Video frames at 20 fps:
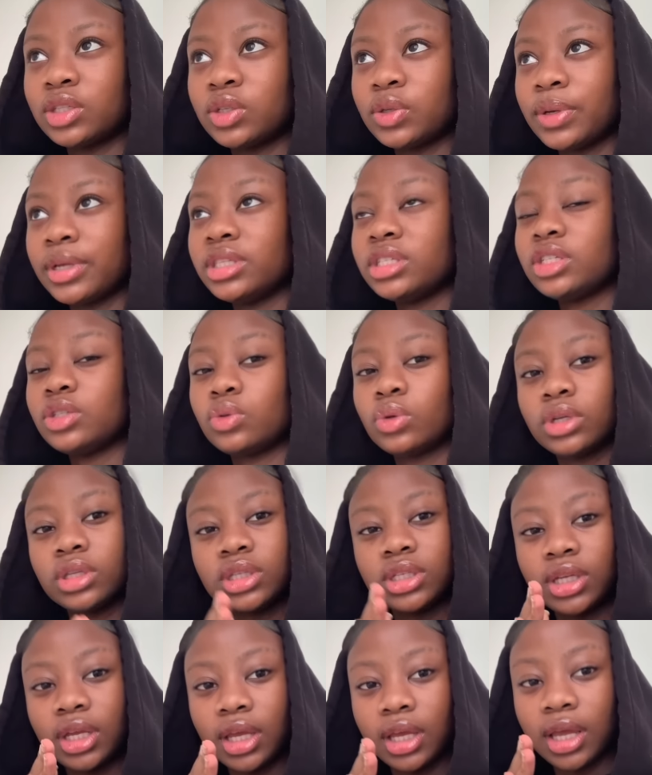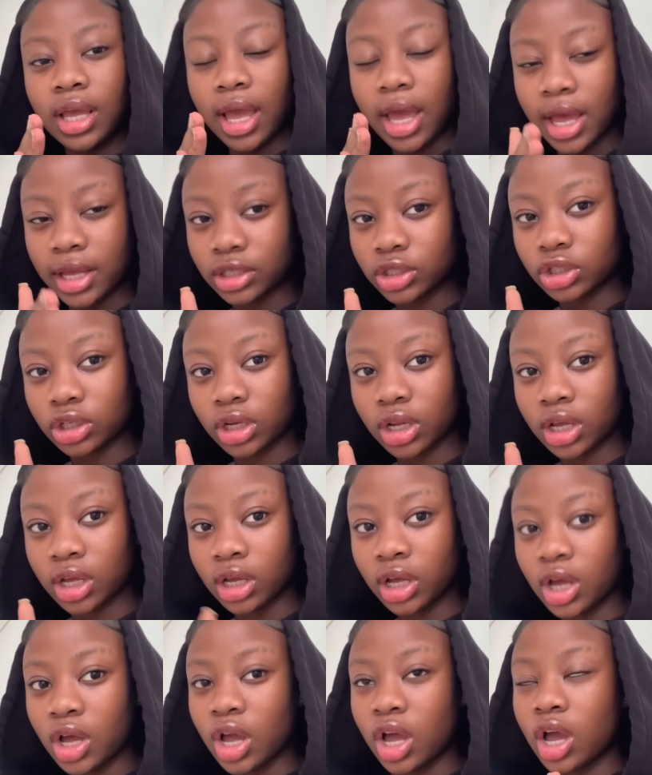2020,
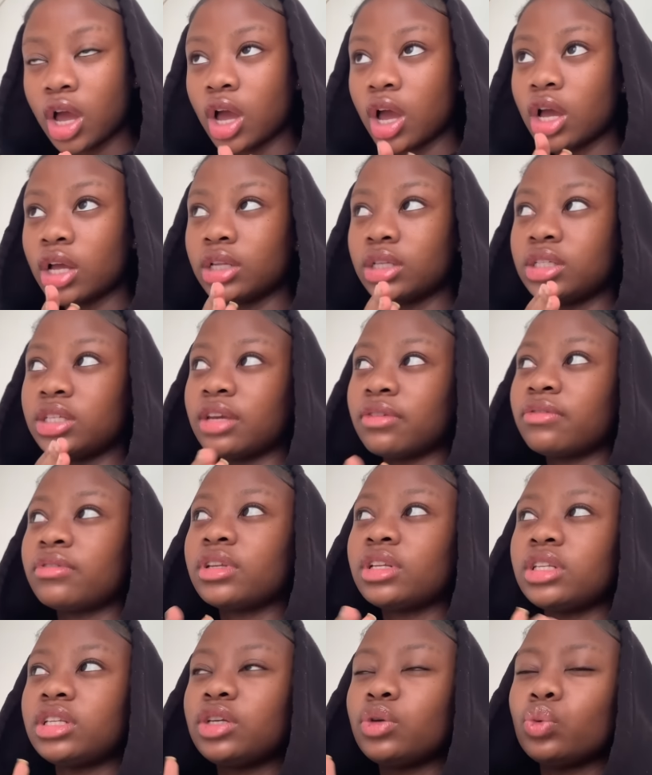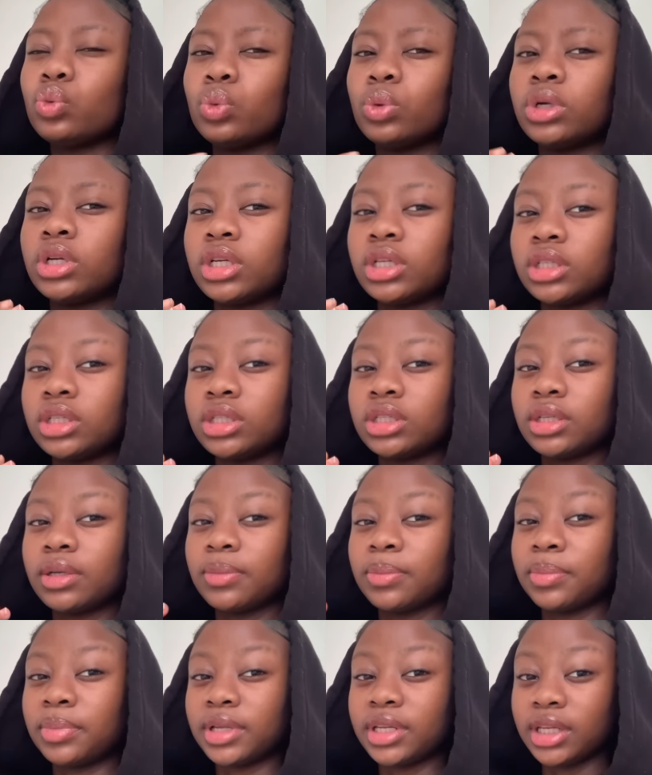Angela definitely wouldn't
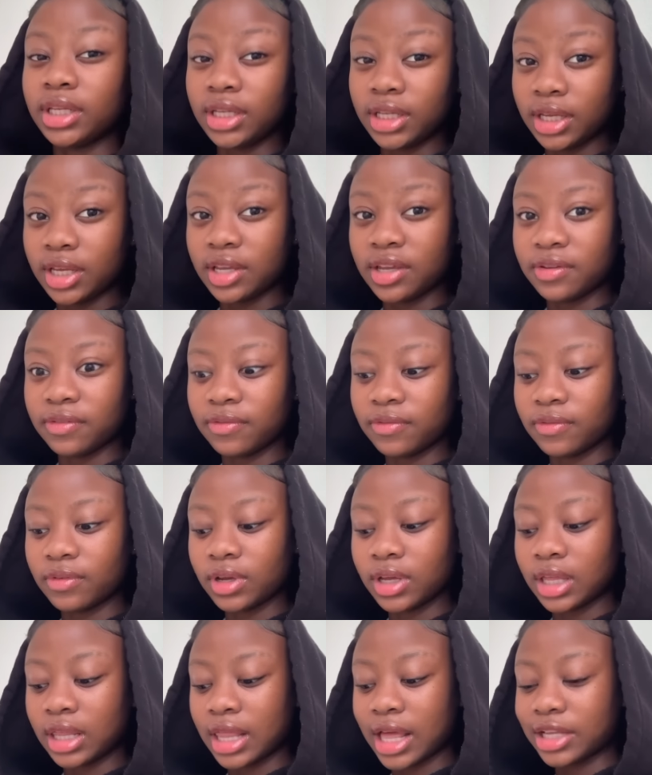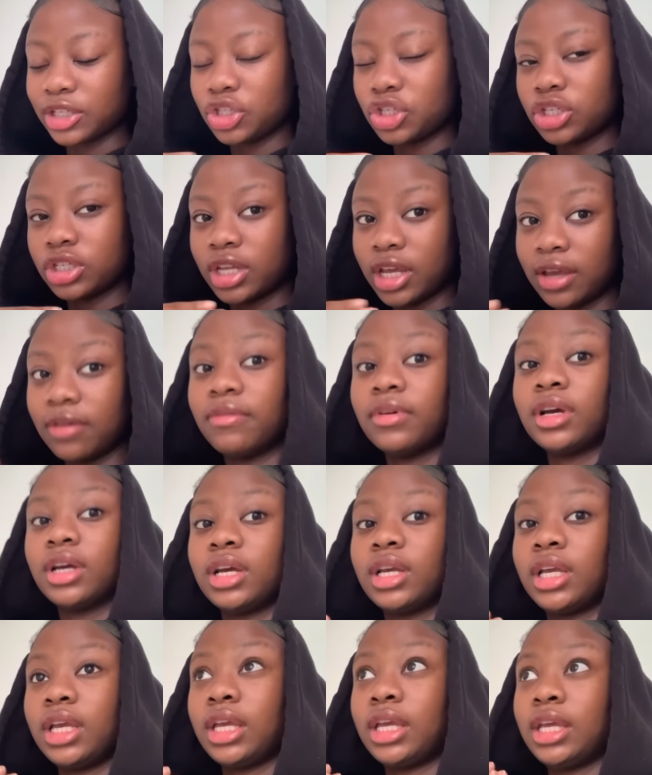believe that she'd ever
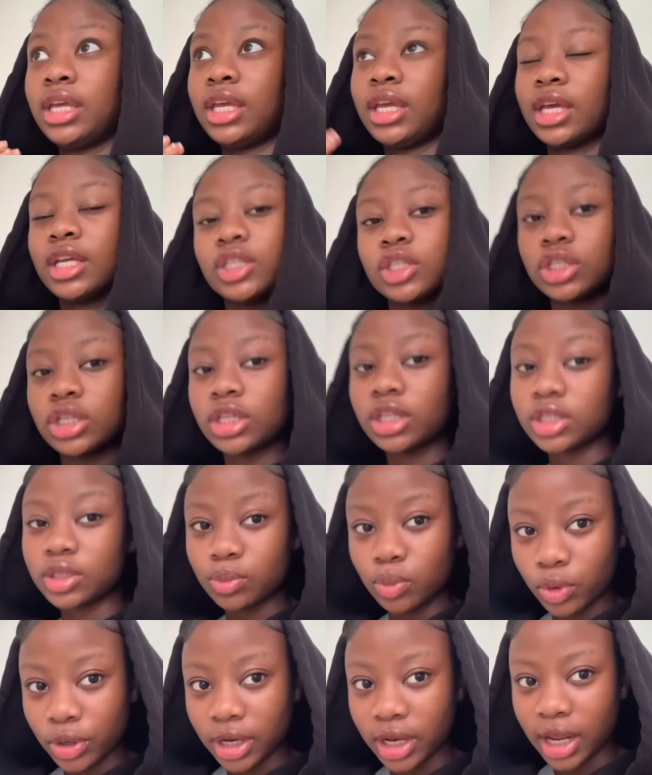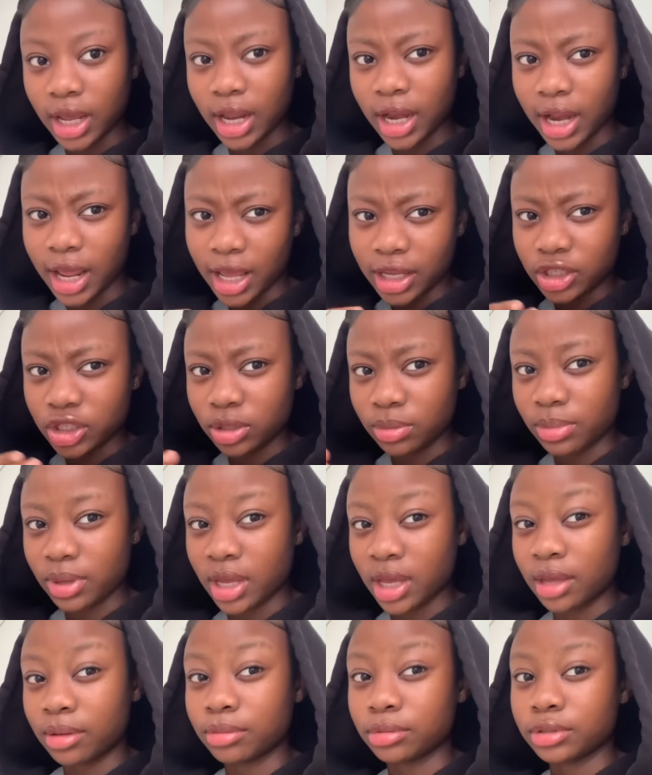get to this point and actually
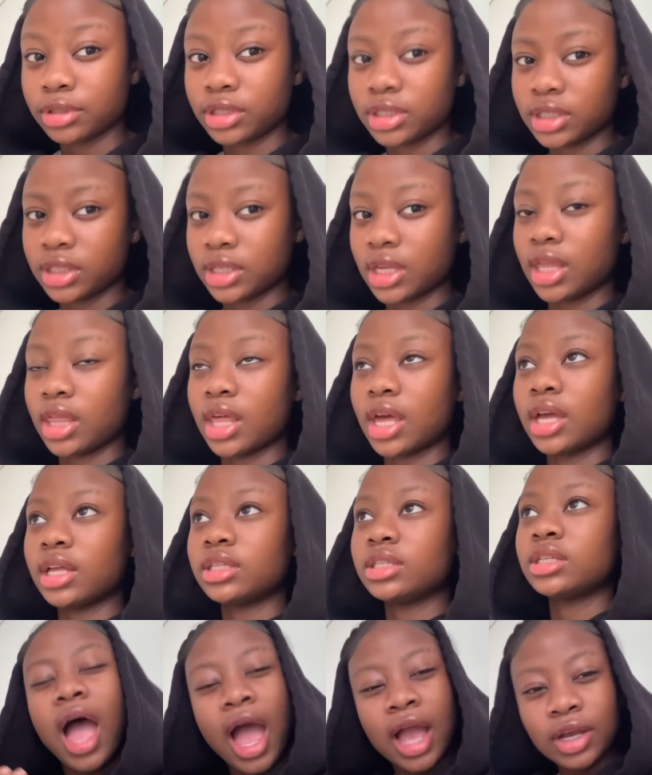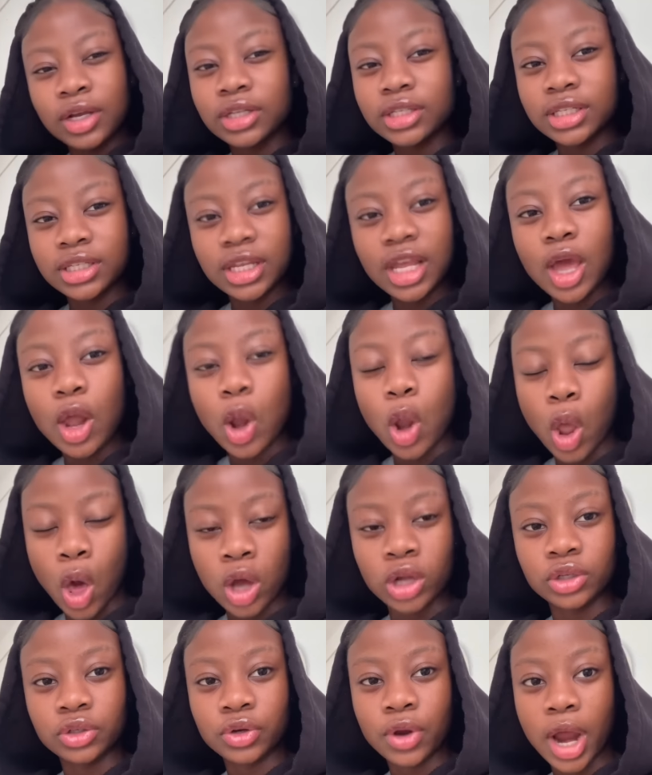be able to say that. I could say a
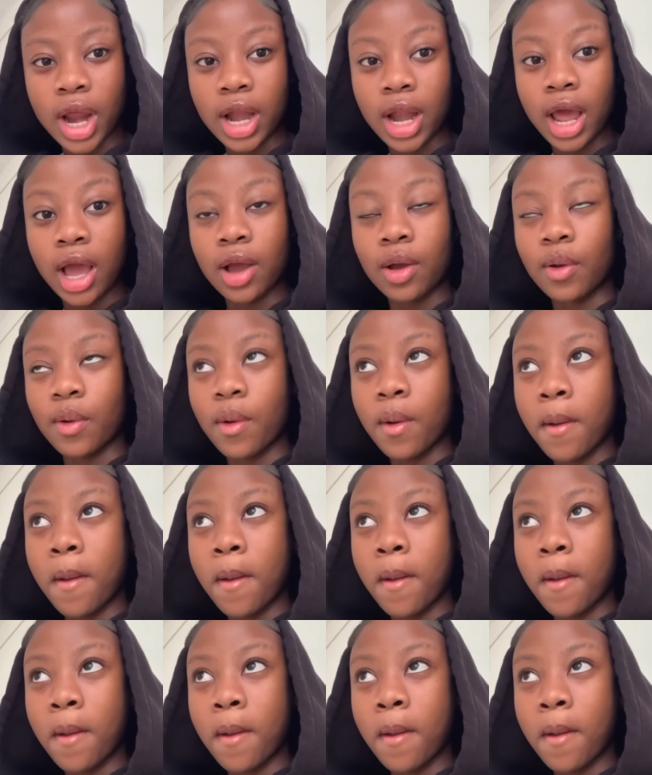lot right now,